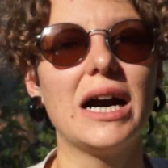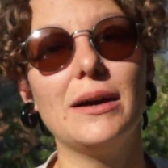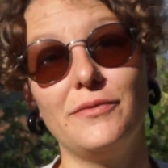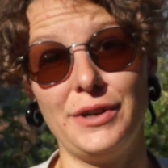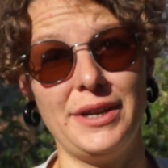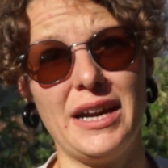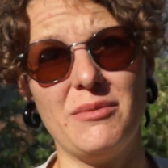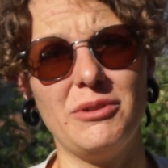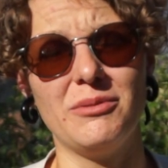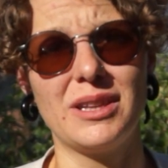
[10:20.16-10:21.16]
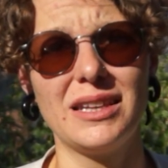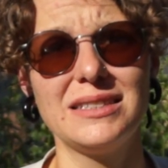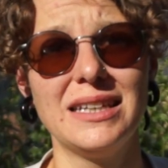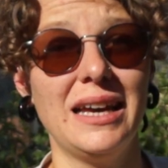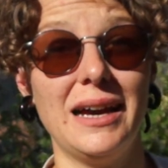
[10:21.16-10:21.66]
I'm very happy with it.
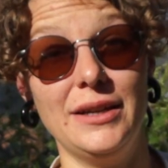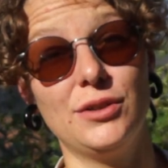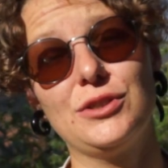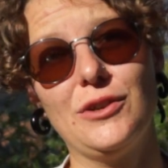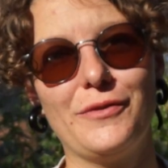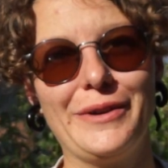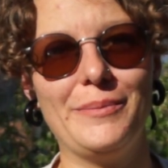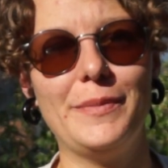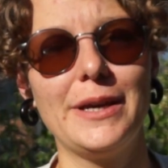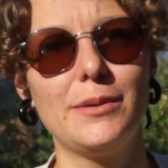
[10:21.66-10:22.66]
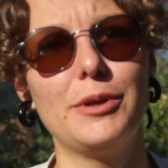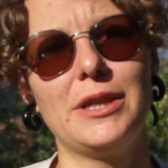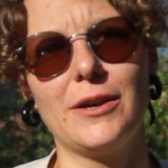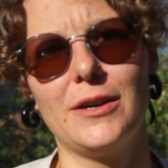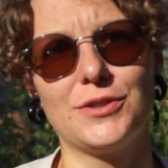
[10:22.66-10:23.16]
I know it's not very big, but
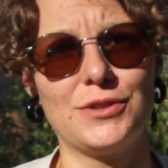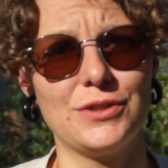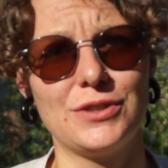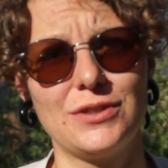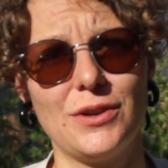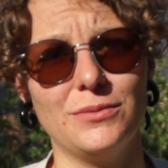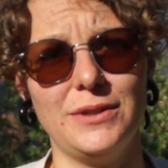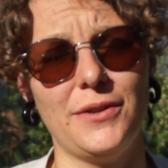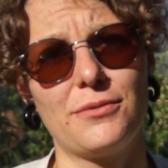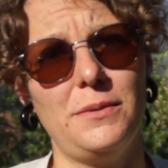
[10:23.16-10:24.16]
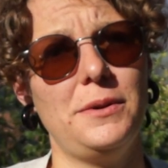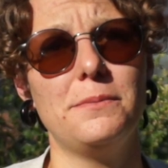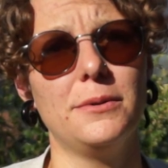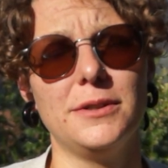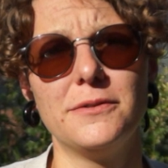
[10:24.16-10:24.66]
there is just only 3
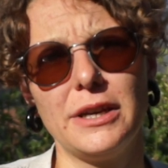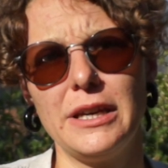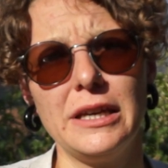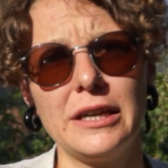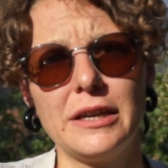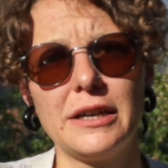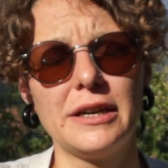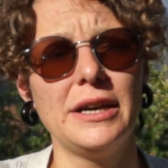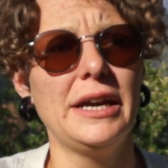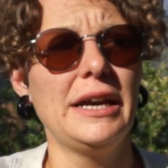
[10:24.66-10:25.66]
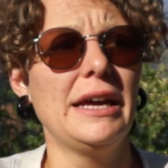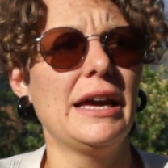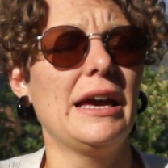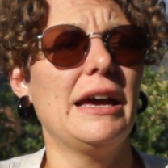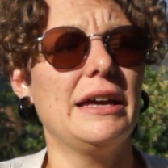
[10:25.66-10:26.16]
people living here,
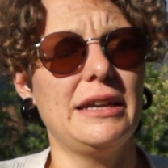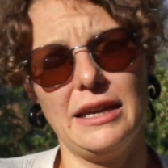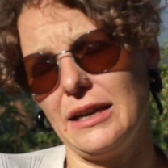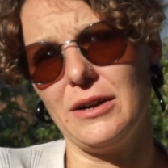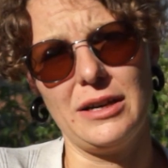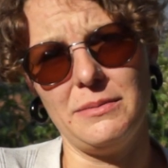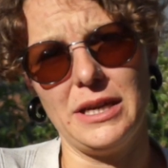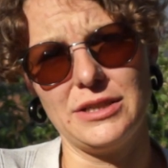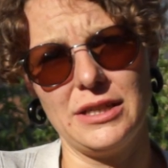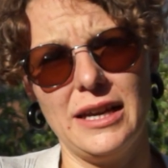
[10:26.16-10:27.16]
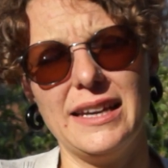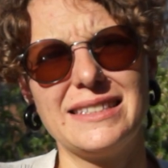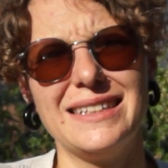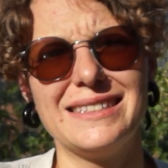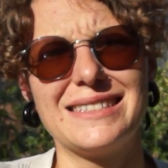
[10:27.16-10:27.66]
and I can't imagine
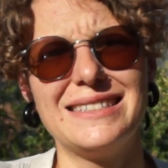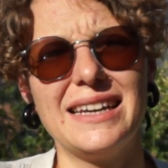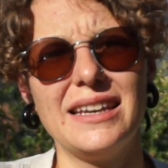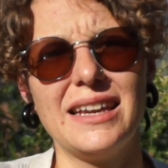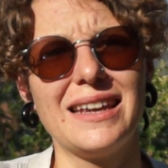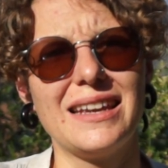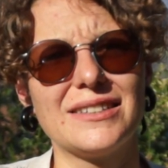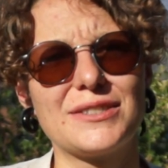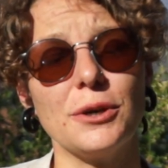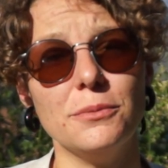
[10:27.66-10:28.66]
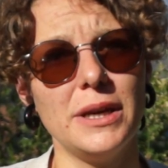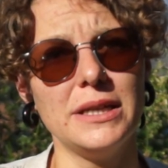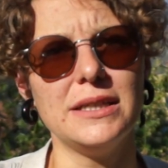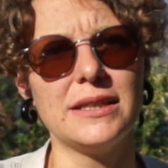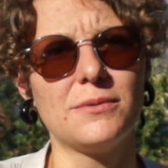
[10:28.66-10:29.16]
us entertaining so
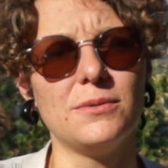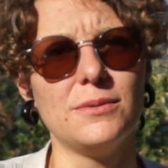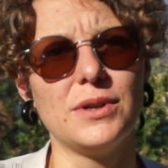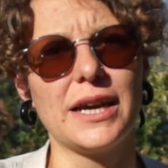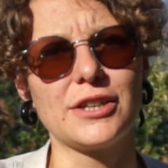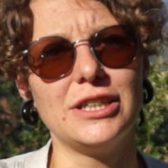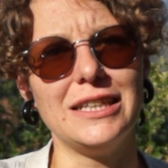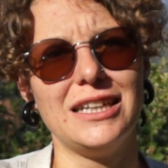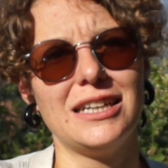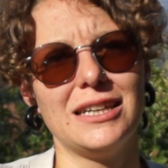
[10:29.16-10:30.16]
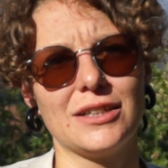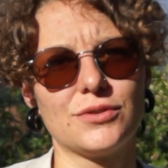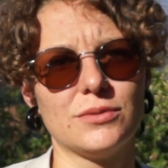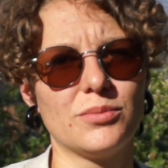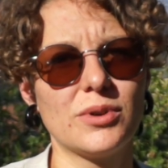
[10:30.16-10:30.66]
many that we would actually need an
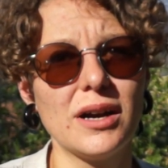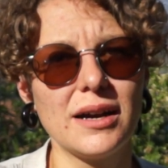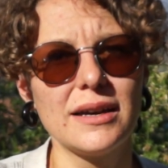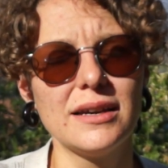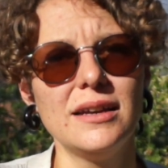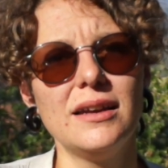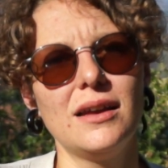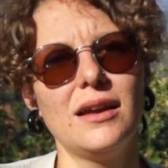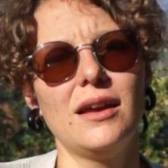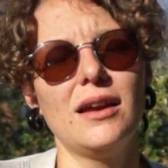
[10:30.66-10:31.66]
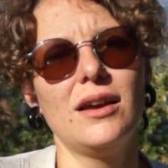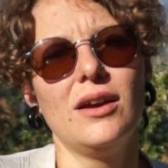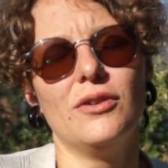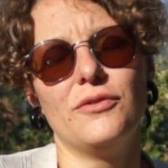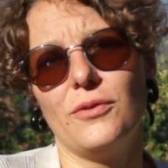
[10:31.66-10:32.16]
extra braai
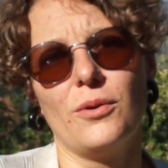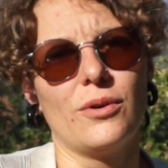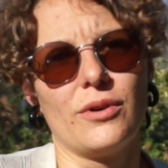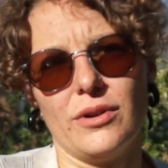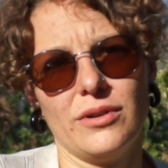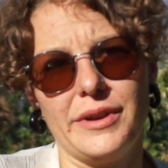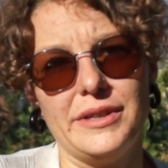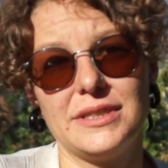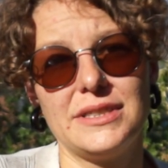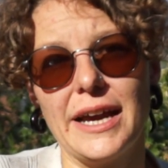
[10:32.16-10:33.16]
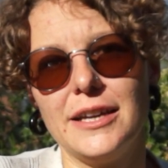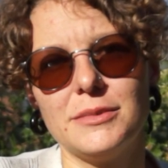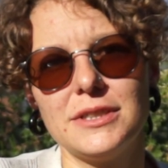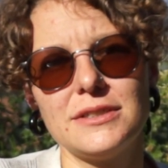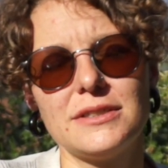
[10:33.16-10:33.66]
for
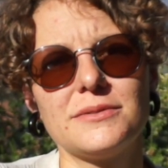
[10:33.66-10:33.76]
entertainment.